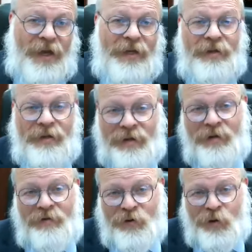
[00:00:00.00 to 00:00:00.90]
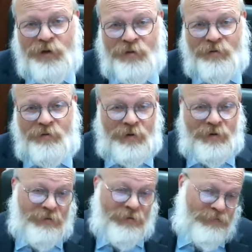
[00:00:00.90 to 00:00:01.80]
And of course,
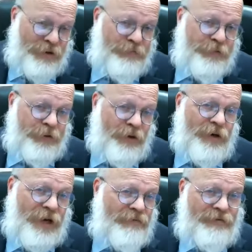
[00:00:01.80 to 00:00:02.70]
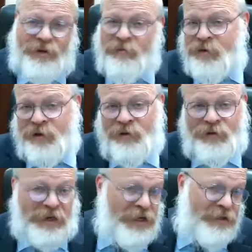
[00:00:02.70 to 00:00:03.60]
when when people don't have something
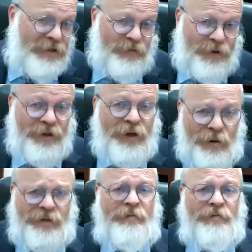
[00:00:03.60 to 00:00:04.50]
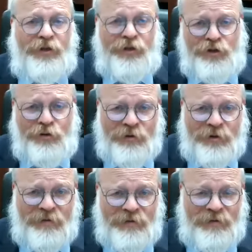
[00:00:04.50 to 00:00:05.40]
or they need something, they always come to the
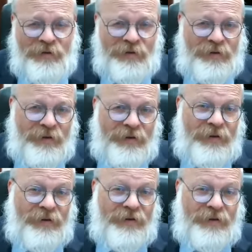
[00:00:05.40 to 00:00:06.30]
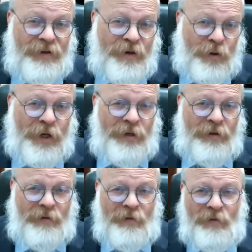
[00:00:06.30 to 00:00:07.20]
Jews. So the
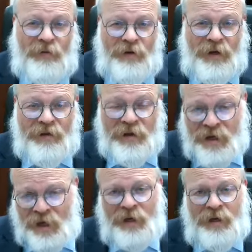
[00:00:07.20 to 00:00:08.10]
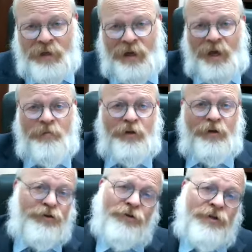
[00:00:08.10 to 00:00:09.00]
queen and the king, they came to
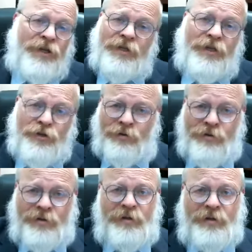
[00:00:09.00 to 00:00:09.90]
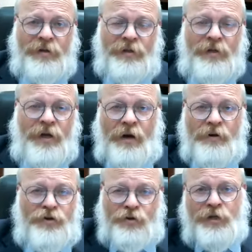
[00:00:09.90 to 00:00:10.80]
the Jews and they said, Jews, our
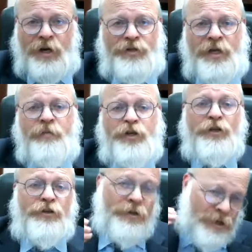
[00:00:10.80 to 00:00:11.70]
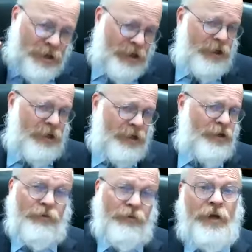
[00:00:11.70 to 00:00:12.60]
Jews, our subjects,
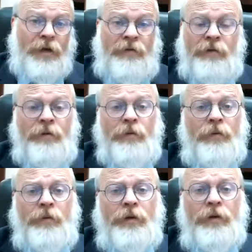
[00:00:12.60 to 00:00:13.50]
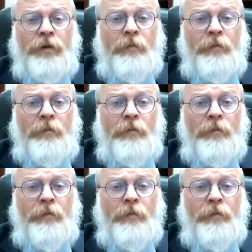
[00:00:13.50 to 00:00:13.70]
you need to